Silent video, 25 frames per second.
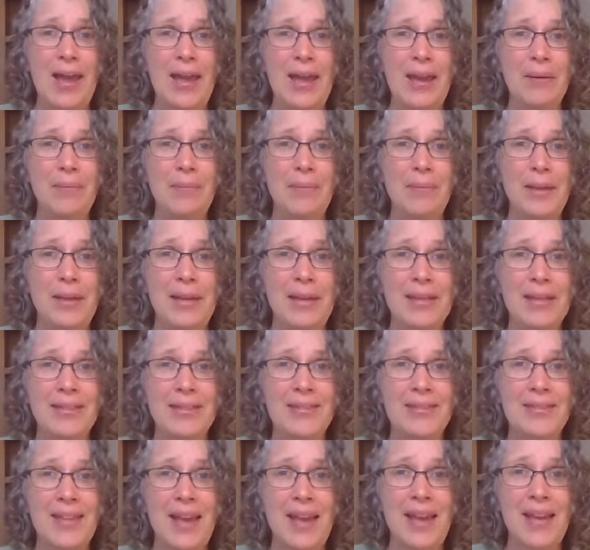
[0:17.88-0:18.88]
am
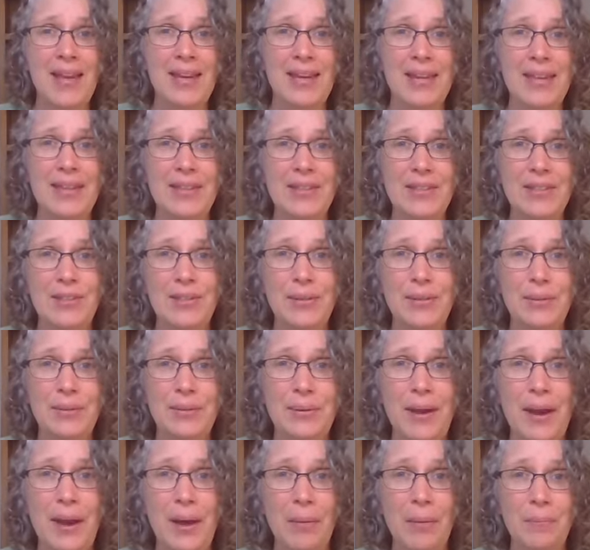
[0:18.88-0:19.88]
excited
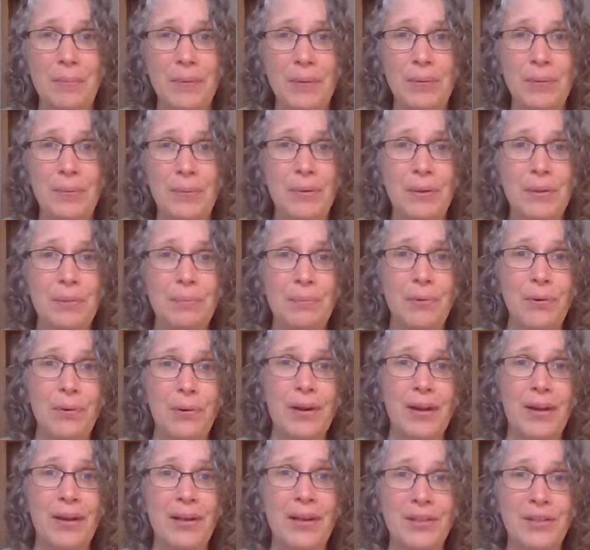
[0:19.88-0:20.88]
to help you with
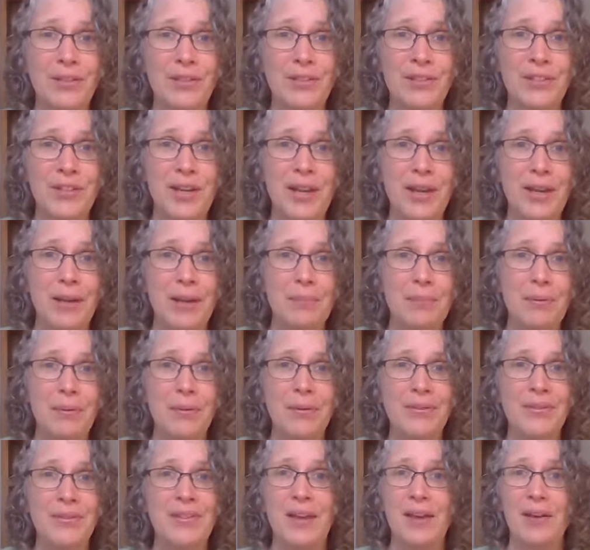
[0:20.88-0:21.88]
more
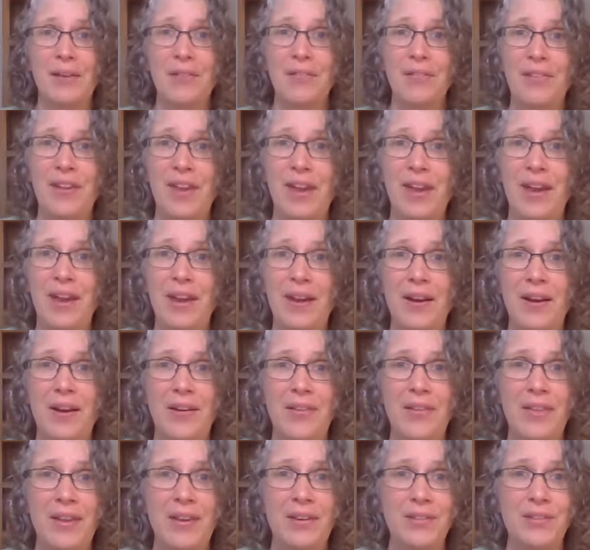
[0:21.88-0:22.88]
unshakable
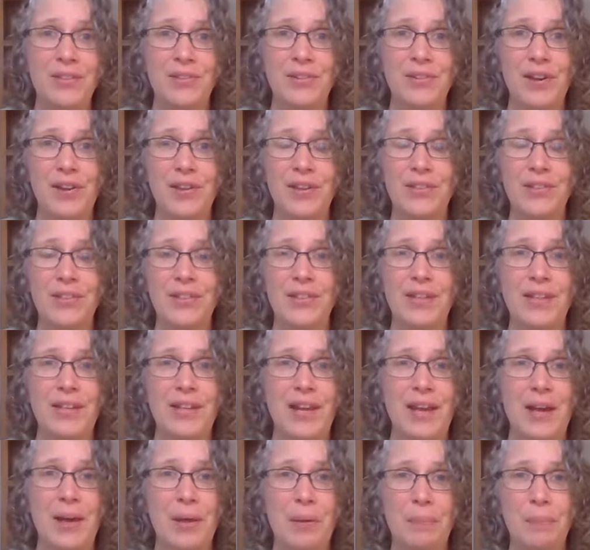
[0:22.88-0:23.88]
self-care that astrology
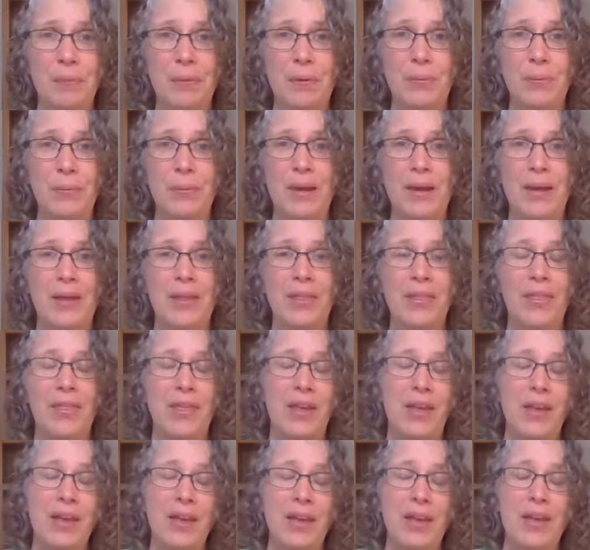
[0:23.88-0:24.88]
can help you with.
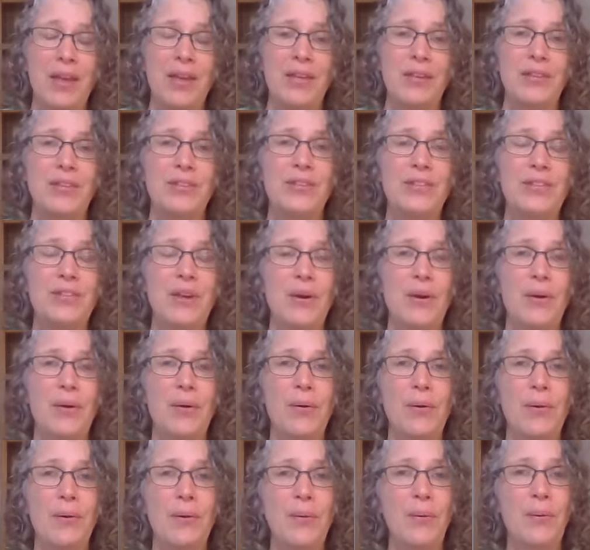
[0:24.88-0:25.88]

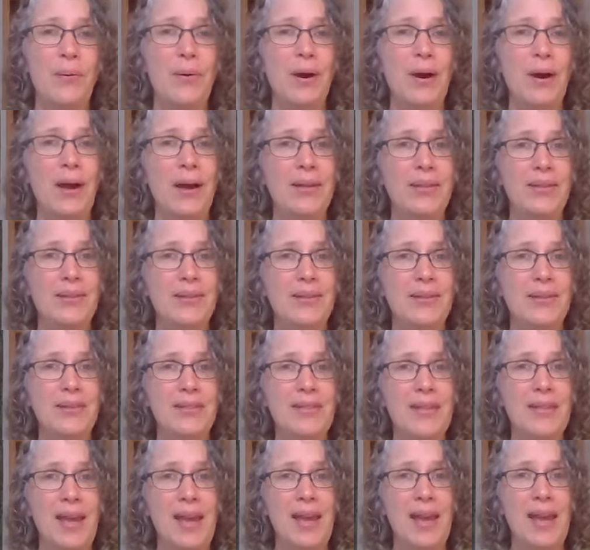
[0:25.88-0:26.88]
So
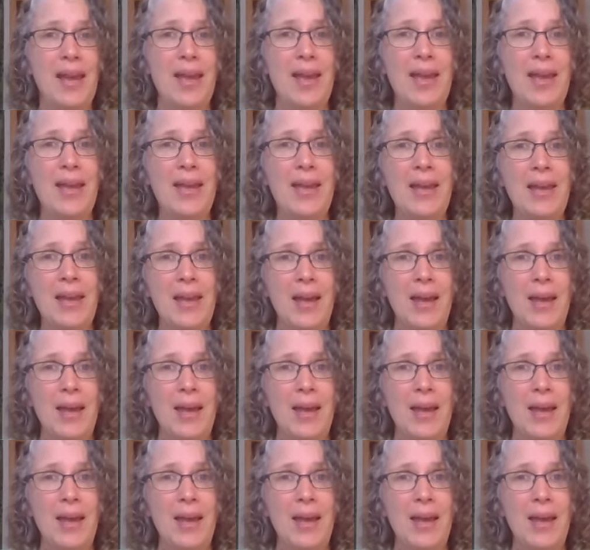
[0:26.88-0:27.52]
today,